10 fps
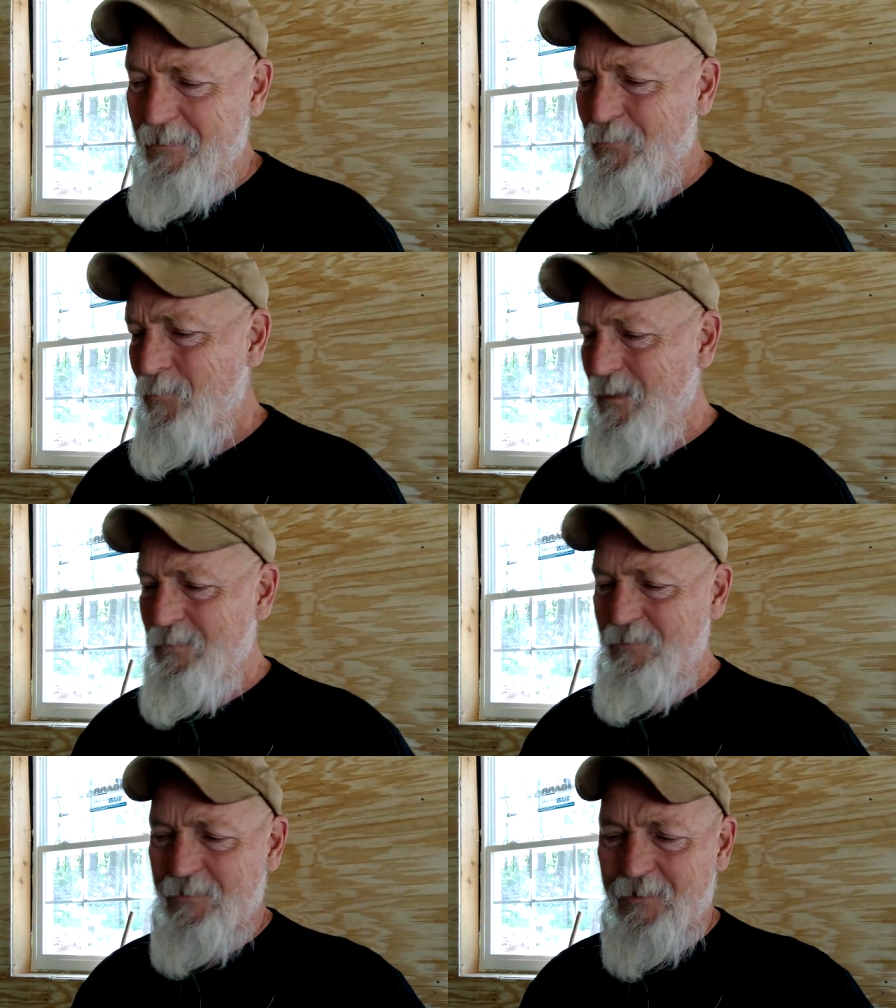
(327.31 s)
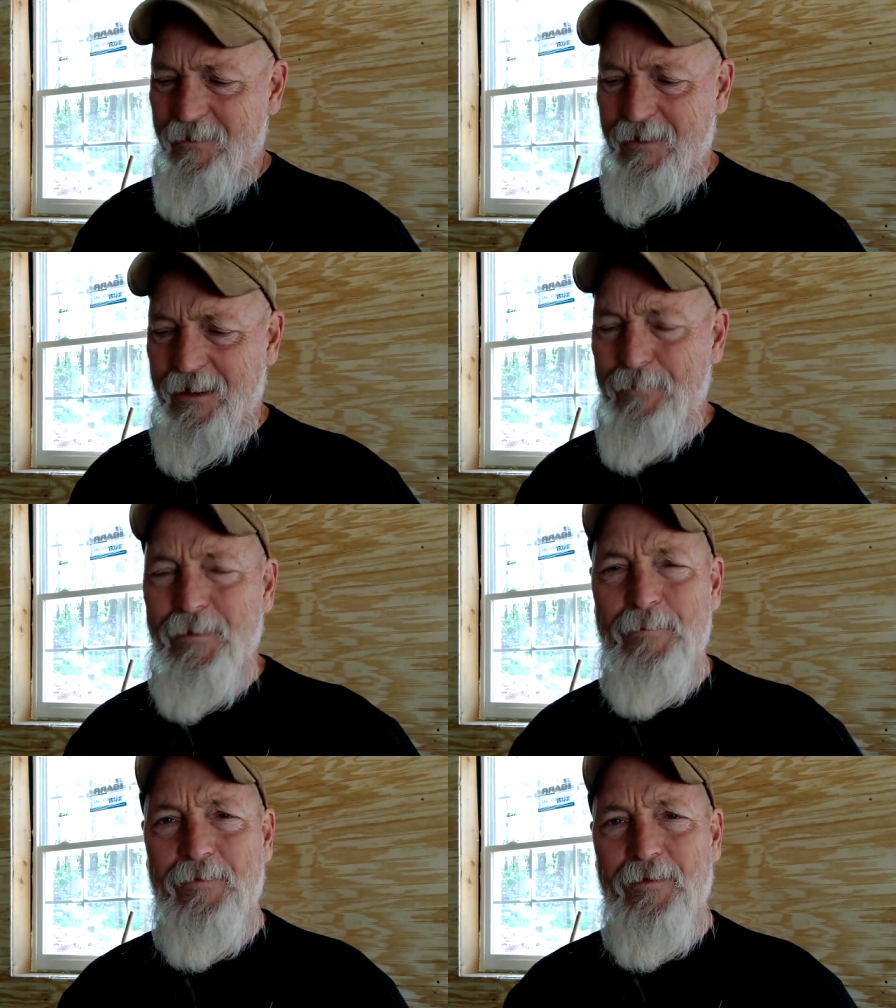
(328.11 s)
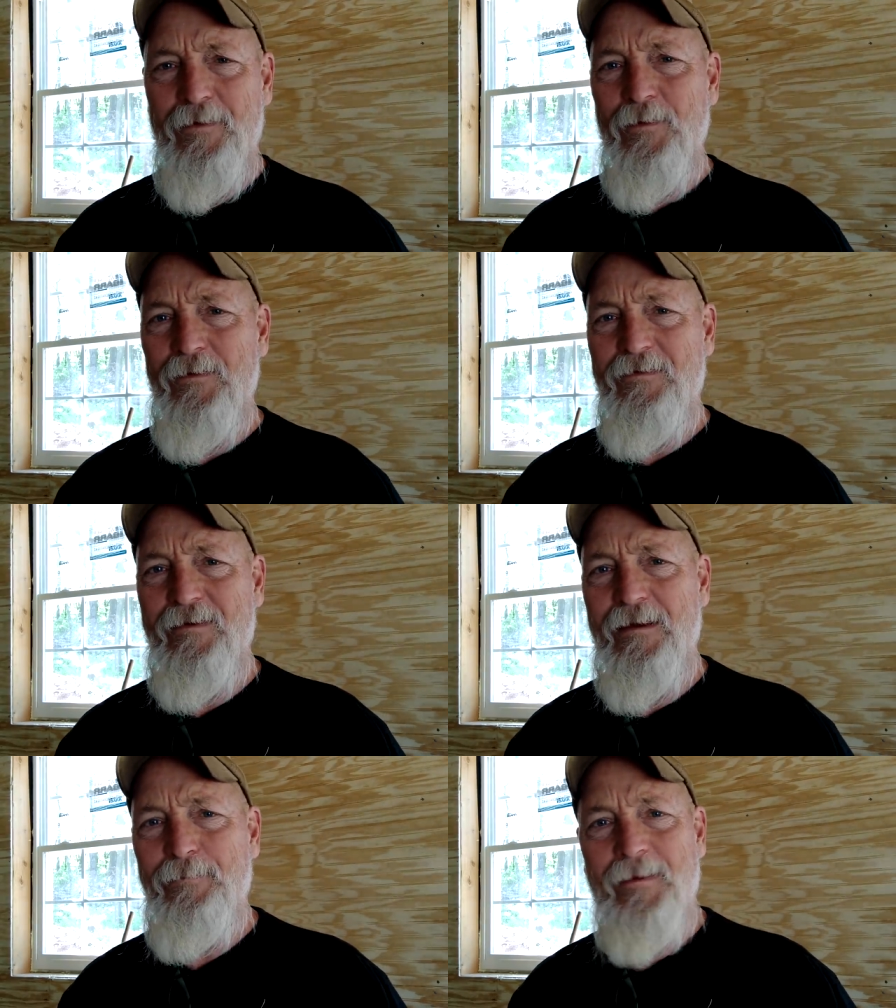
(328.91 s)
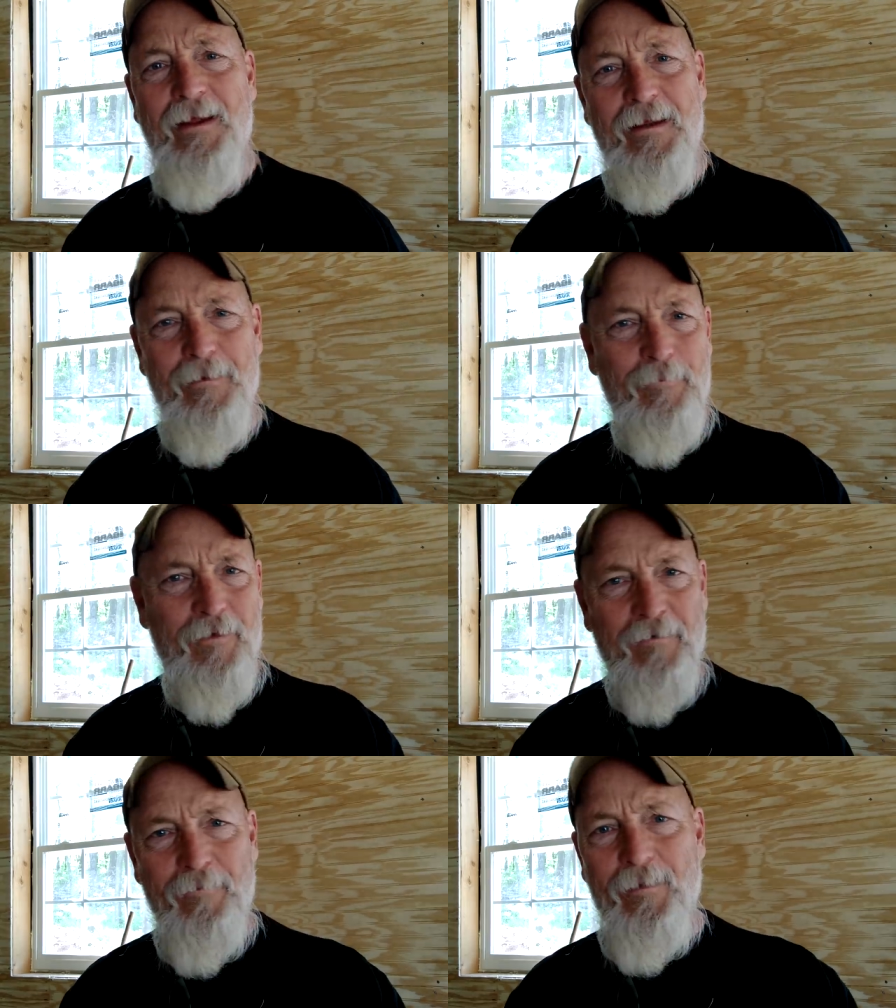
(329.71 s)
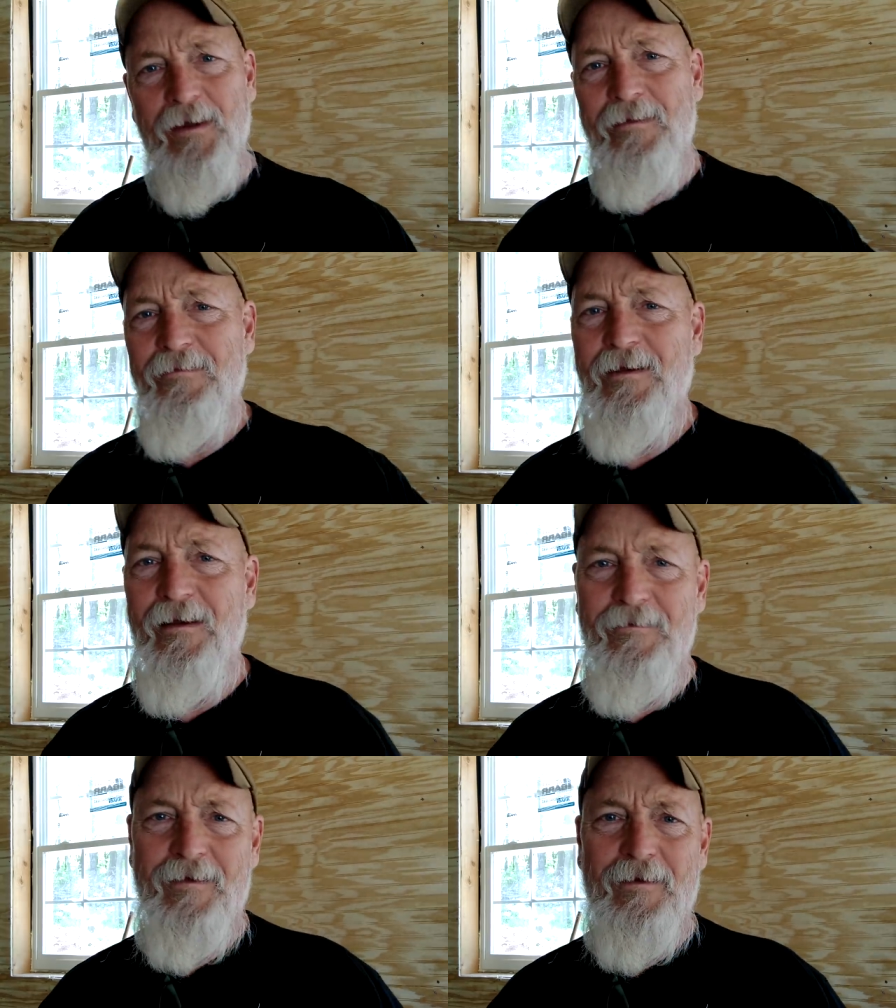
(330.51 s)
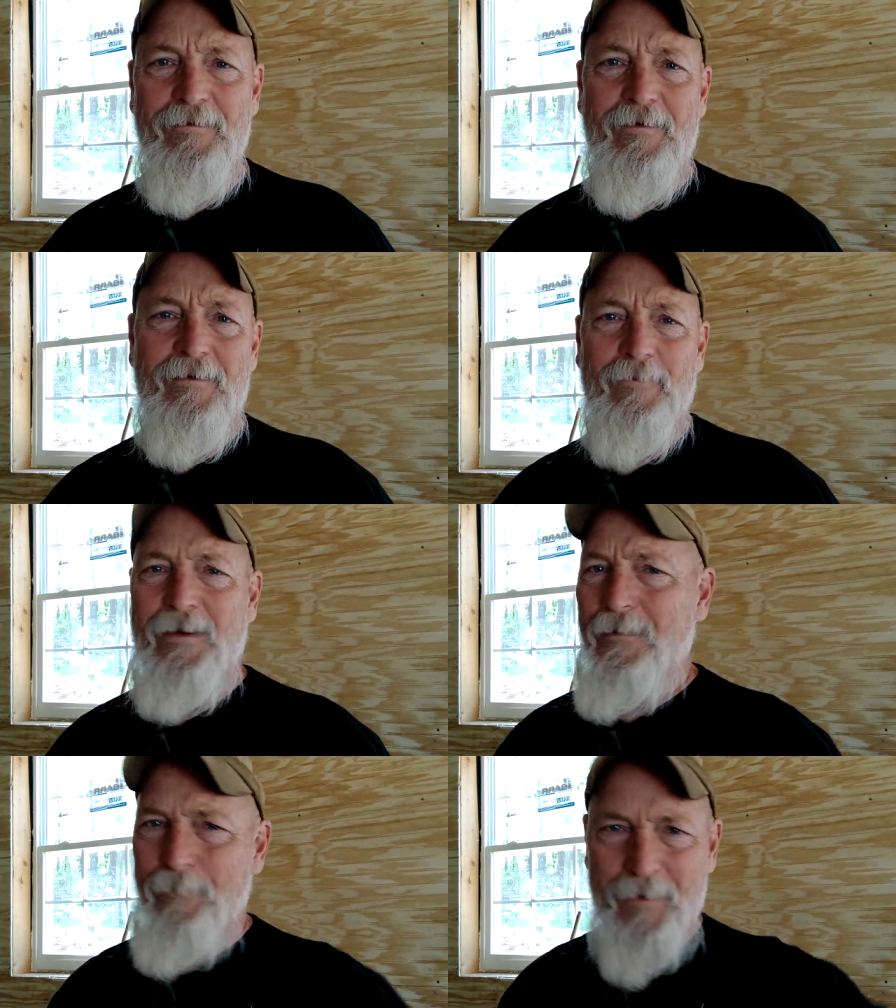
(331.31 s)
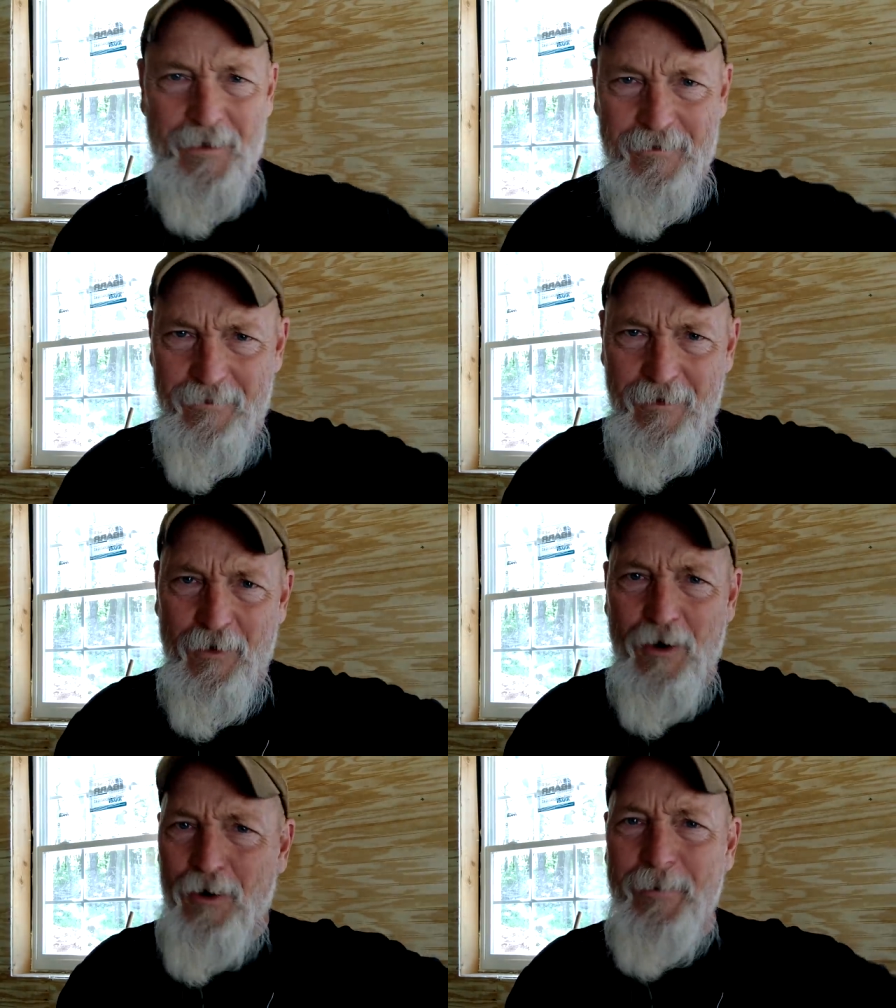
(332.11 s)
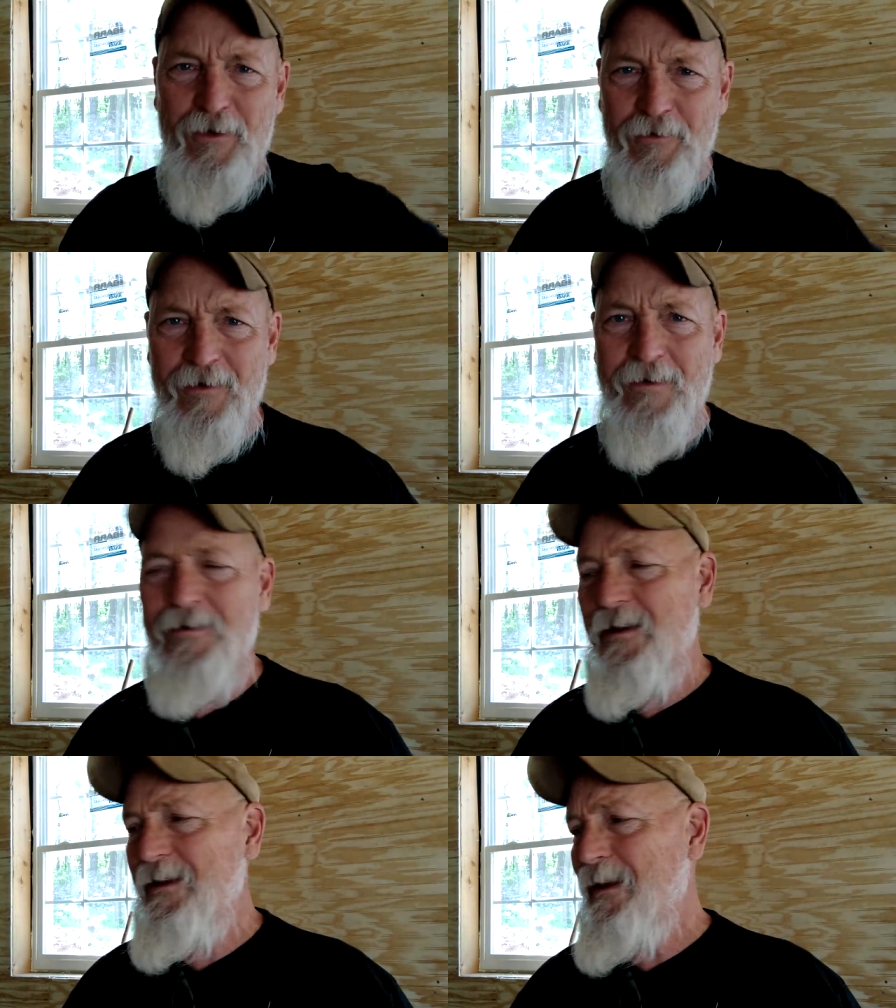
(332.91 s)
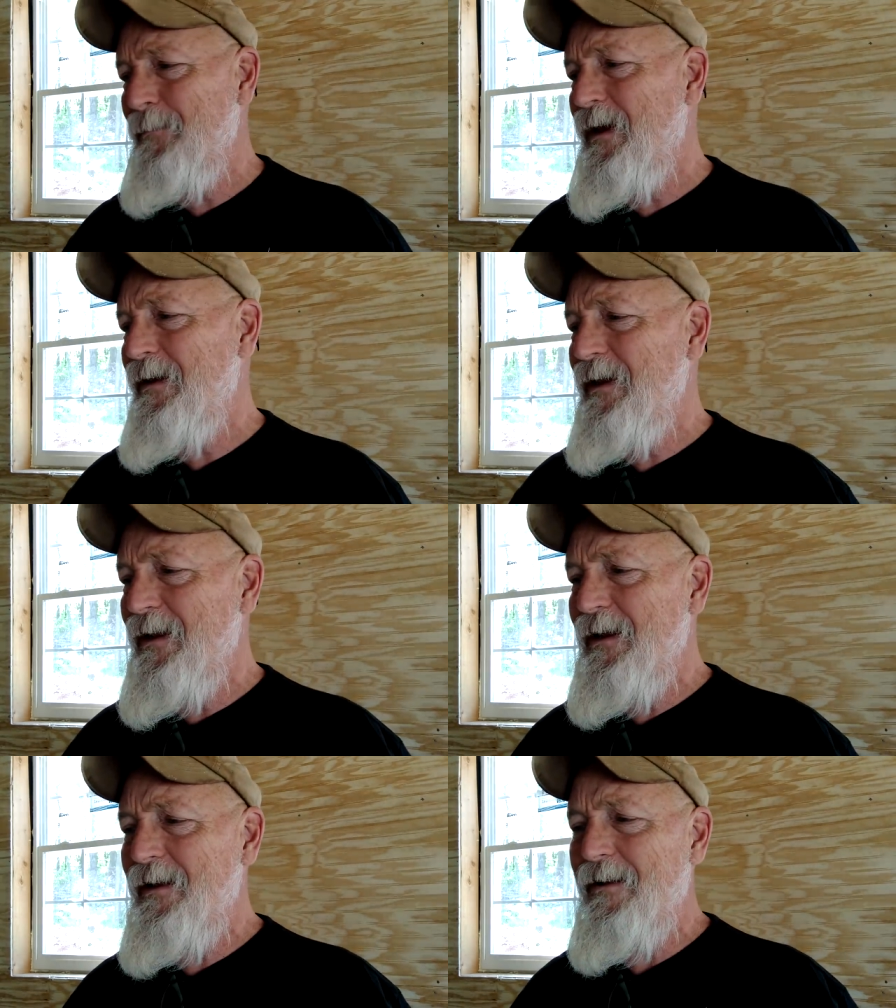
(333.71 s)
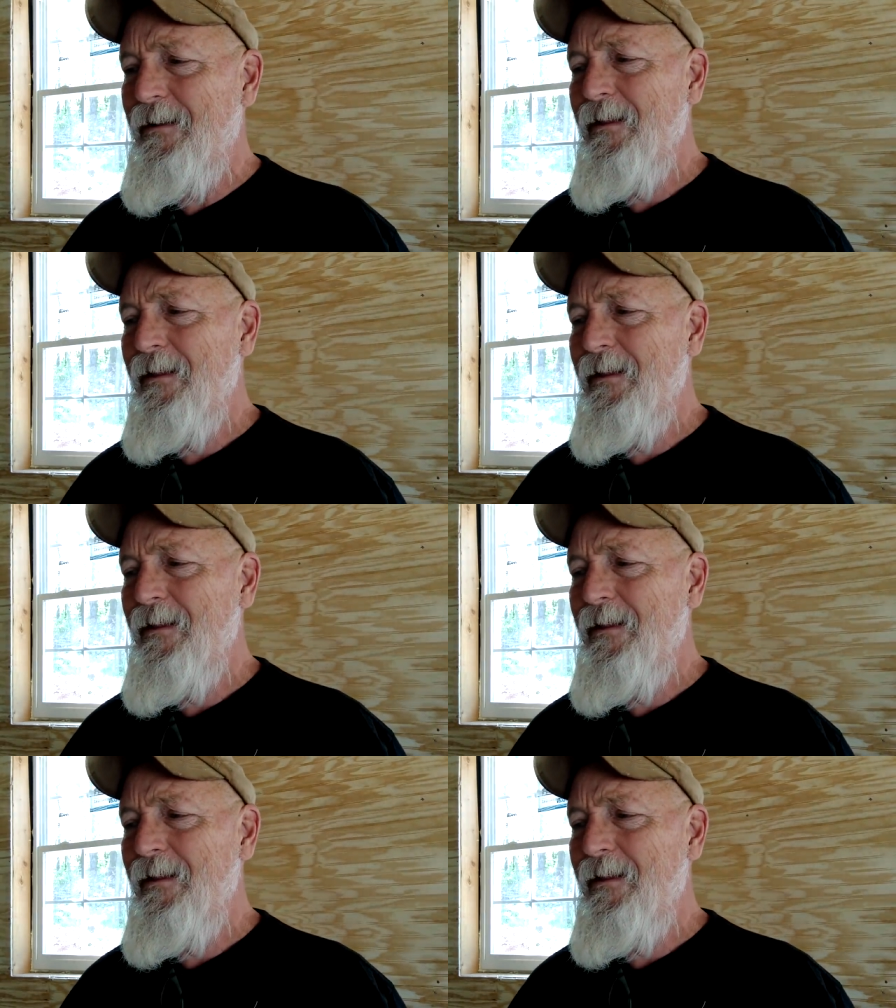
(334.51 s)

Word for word: And the water's starting to come up to the doorstep, and they come driving by this guy's house in their big, you know, army truck. And they're like, hey, man, get in.